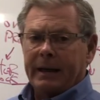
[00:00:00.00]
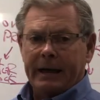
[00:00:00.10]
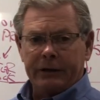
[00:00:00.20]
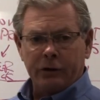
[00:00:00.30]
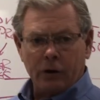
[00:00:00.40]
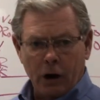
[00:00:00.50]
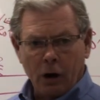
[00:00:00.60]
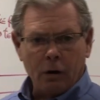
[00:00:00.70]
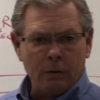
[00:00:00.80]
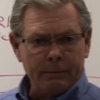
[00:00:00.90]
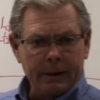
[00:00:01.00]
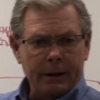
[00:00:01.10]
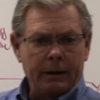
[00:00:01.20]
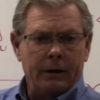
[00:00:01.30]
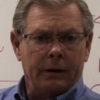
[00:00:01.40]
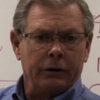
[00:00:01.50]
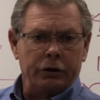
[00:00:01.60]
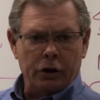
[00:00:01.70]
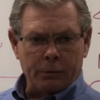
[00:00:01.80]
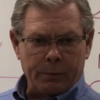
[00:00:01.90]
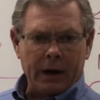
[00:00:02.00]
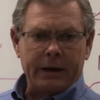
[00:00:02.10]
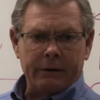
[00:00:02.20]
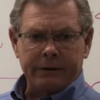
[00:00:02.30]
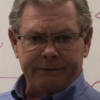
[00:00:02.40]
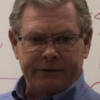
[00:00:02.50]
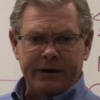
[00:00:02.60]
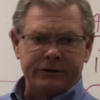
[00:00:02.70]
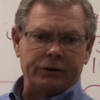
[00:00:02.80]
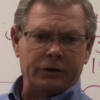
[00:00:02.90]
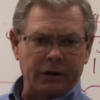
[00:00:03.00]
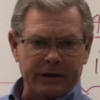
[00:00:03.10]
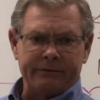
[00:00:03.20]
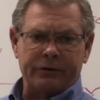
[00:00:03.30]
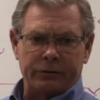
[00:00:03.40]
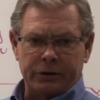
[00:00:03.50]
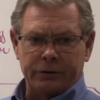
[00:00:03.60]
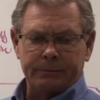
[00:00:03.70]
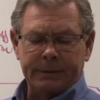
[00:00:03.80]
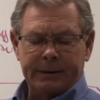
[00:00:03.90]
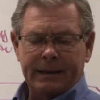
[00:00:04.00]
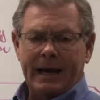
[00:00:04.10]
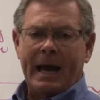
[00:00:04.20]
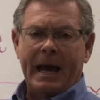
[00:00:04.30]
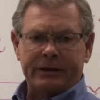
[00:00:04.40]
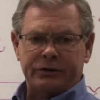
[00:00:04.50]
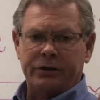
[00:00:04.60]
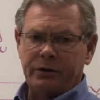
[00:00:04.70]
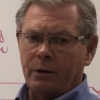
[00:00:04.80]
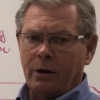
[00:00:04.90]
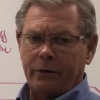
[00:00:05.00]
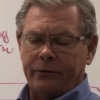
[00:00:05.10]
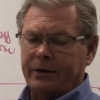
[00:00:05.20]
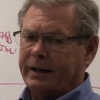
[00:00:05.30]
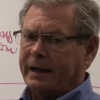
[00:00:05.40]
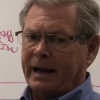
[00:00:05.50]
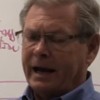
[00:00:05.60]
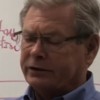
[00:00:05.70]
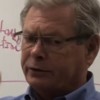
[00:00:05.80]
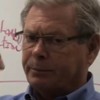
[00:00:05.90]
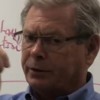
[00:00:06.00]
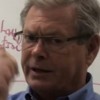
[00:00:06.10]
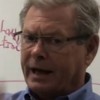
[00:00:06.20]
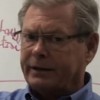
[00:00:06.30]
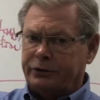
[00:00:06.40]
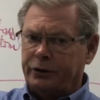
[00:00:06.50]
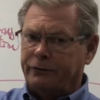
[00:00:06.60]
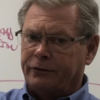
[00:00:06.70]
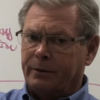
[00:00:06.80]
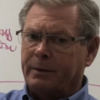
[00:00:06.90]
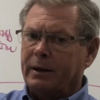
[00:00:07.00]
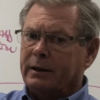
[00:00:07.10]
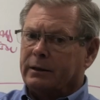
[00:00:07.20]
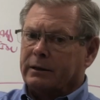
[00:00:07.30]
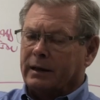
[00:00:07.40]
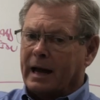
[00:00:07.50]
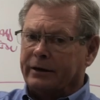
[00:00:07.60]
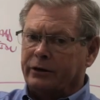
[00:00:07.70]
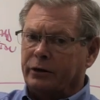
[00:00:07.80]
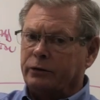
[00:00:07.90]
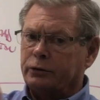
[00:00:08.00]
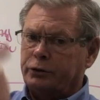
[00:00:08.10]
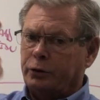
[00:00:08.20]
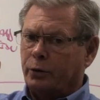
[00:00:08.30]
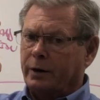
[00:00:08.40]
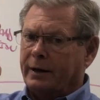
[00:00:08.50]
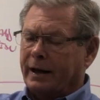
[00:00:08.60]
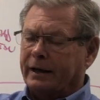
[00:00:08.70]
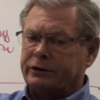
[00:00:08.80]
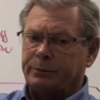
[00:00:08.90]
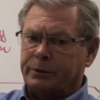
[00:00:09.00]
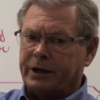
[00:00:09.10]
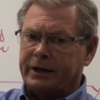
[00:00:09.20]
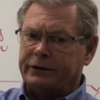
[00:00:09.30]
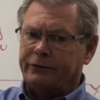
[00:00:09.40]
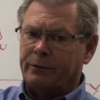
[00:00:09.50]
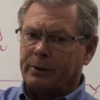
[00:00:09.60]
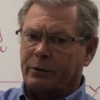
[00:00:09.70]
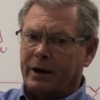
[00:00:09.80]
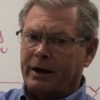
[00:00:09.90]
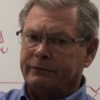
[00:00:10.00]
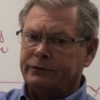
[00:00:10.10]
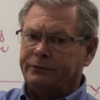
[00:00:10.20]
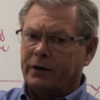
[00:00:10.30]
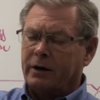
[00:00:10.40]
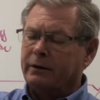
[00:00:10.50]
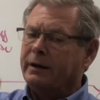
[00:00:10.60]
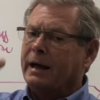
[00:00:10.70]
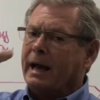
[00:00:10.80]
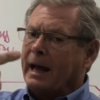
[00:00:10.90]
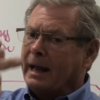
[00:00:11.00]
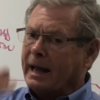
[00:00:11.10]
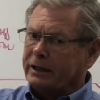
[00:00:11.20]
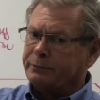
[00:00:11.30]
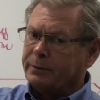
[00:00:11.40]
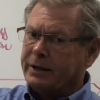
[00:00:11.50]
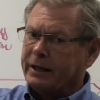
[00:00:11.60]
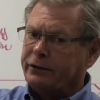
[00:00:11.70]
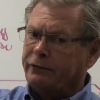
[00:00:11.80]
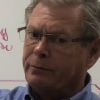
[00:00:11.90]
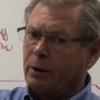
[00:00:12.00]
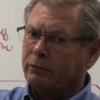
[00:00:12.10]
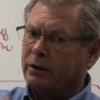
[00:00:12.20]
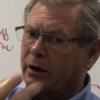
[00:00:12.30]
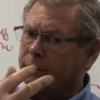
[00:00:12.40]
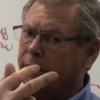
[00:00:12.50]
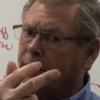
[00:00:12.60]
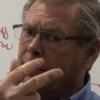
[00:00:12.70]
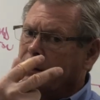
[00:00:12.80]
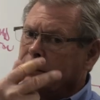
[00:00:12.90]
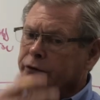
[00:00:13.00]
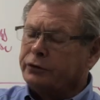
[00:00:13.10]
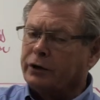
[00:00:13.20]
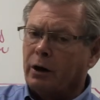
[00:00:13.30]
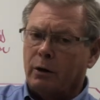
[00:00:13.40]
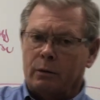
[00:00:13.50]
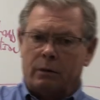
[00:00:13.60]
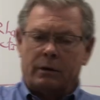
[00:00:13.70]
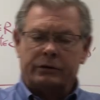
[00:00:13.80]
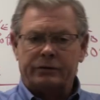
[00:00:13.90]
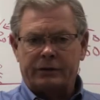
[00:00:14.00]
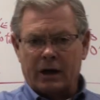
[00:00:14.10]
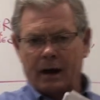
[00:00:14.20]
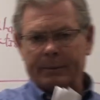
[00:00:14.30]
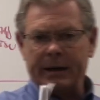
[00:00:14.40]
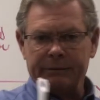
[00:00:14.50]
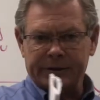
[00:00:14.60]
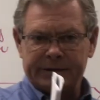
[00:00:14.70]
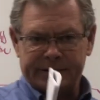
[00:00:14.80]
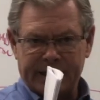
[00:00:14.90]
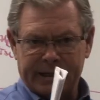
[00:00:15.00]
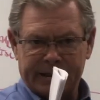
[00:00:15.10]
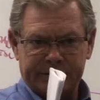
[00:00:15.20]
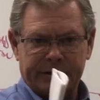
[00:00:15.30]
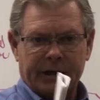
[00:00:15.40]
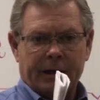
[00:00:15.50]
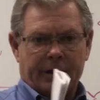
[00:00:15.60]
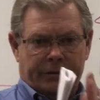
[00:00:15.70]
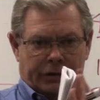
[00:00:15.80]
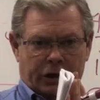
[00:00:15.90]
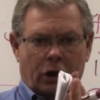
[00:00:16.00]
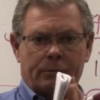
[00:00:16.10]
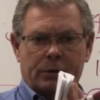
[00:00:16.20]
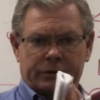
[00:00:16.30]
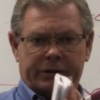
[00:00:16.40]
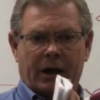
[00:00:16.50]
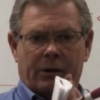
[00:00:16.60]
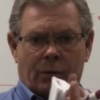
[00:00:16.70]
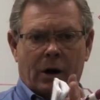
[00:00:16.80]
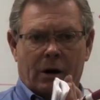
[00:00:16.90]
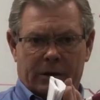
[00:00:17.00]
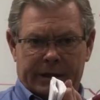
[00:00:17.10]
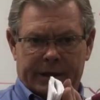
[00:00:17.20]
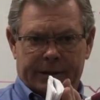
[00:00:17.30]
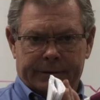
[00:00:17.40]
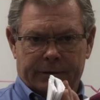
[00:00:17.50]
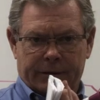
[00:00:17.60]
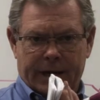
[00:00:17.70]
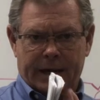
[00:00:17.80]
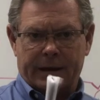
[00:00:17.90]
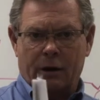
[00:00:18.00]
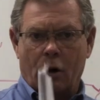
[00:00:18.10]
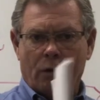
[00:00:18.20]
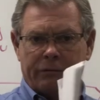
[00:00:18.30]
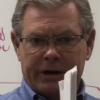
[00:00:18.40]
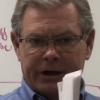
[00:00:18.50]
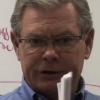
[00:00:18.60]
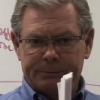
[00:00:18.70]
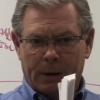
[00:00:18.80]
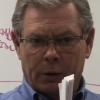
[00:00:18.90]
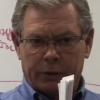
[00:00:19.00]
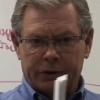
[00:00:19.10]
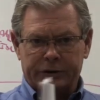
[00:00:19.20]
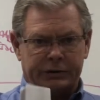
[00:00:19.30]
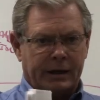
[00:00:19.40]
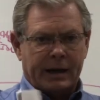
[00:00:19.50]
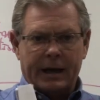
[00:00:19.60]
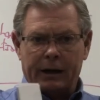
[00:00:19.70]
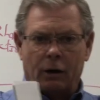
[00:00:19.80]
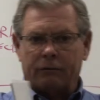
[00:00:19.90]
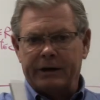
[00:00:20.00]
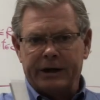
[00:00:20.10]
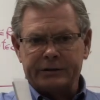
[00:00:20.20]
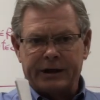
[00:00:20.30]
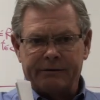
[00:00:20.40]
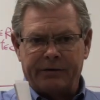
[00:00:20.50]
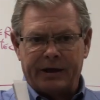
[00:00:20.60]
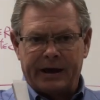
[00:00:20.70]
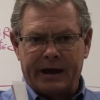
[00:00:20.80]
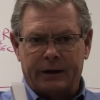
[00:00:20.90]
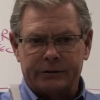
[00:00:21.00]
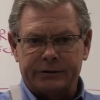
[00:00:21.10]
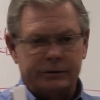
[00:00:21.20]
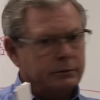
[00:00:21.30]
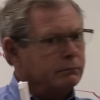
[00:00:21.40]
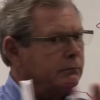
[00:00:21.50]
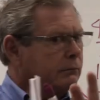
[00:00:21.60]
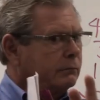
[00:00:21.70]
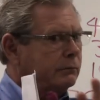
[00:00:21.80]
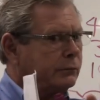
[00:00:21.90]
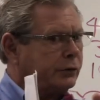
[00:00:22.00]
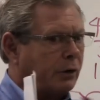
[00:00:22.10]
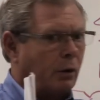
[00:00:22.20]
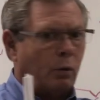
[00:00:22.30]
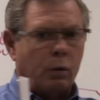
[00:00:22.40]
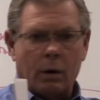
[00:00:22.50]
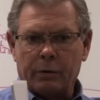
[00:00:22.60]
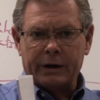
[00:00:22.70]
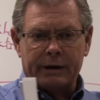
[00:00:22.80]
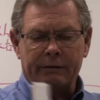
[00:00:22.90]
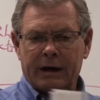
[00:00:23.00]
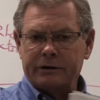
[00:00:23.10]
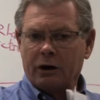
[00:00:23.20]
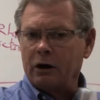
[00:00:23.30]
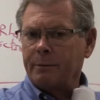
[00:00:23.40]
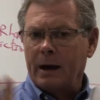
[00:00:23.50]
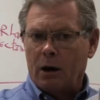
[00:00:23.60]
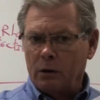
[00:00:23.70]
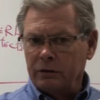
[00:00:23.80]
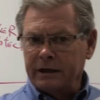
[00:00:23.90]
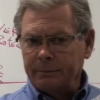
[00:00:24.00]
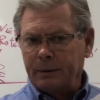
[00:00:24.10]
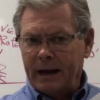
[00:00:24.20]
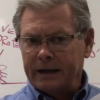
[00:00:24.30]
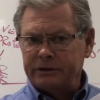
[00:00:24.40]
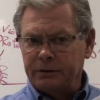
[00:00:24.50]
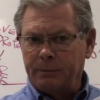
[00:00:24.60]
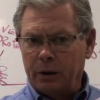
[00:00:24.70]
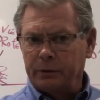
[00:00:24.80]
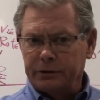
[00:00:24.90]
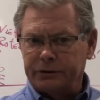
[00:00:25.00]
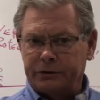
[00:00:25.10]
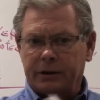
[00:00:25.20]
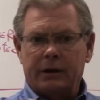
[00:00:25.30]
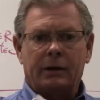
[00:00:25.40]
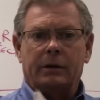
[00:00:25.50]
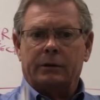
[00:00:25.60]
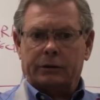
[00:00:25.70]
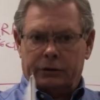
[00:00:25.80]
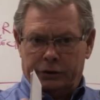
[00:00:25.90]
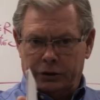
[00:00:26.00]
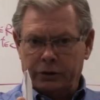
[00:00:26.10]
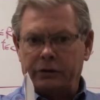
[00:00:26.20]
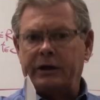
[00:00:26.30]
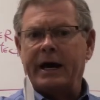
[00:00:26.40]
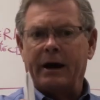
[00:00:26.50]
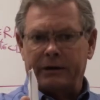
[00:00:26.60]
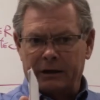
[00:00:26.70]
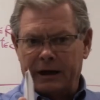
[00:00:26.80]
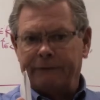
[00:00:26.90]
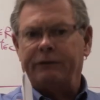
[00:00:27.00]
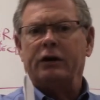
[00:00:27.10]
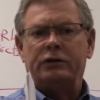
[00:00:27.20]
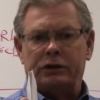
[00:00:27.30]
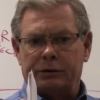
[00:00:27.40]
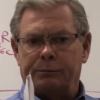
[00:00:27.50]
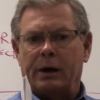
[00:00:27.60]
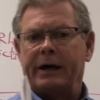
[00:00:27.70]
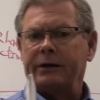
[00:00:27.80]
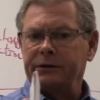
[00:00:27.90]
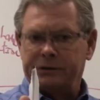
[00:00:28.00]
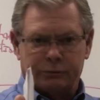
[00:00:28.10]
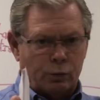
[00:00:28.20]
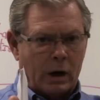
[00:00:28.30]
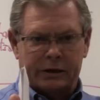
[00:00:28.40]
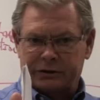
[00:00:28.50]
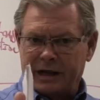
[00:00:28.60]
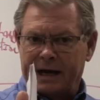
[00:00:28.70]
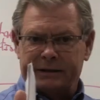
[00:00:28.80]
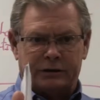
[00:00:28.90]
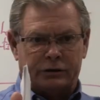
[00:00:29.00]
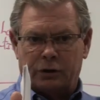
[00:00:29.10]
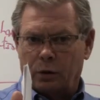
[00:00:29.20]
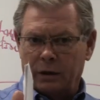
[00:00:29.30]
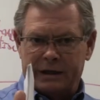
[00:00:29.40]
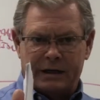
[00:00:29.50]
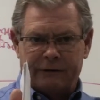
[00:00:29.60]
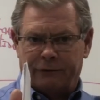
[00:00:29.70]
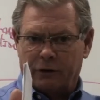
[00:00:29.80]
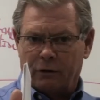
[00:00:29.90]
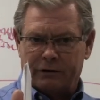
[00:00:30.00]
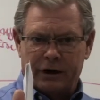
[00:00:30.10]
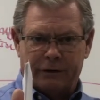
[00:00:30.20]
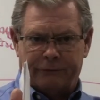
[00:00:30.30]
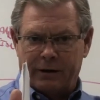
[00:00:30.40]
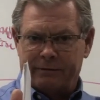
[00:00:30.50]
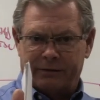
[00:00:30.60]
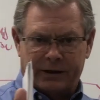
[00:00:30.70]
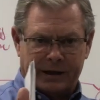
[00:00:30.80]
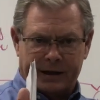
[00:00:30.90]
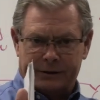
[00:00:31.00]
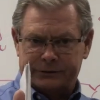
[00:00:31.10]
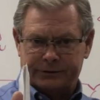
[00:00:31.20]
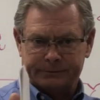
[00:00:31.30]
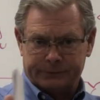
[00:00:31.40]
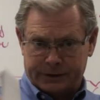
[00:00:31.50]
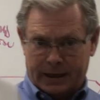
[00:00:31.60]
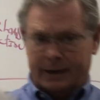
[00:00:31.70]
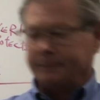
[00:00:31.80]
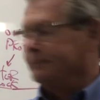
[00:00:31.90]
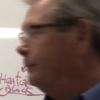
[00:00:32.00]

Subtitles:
In your home, your breaker that feeds your living room has to do all three. It has to protect you from line to neutral short, has to protect you from a ground fault, and has to protect you from overload. So Tom Henry says the code book's got a wall in it, okay? Over here's motors, and over here's everything else. So what getting ready to talk about only applies to motors. You calculate fuses and breakers and wire size totally different over here for everything else, okay?